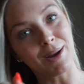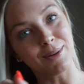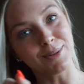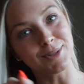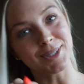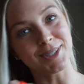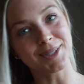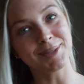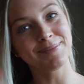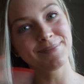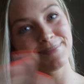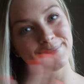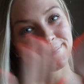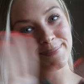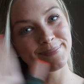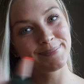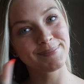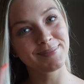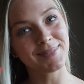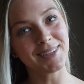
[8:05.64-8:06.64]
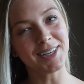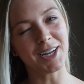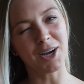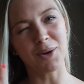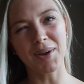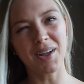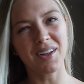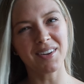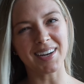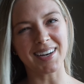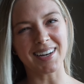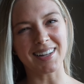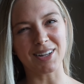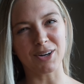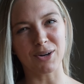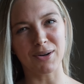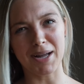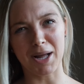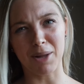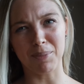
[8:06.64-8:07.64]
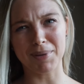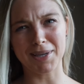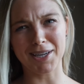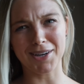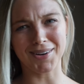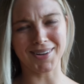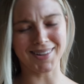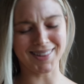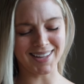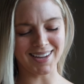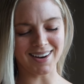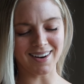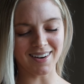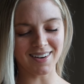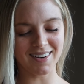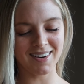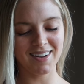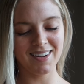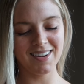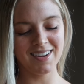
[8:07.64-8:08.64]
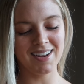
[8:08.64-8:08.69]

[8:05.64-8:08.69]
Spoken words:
rounder. You know, we all need a little help here and there.